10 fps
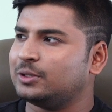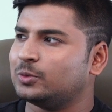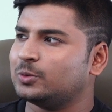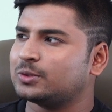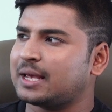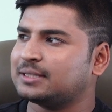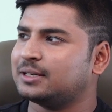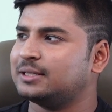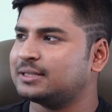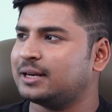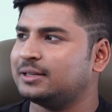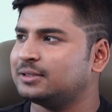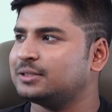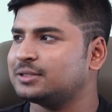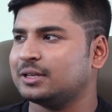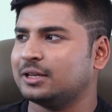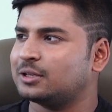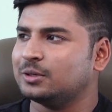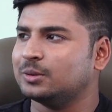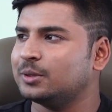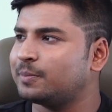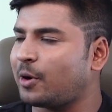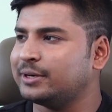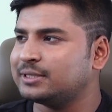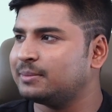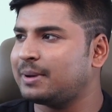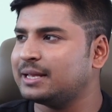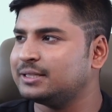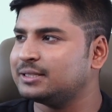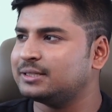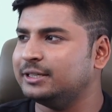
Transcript: use as a designer features include points and badges,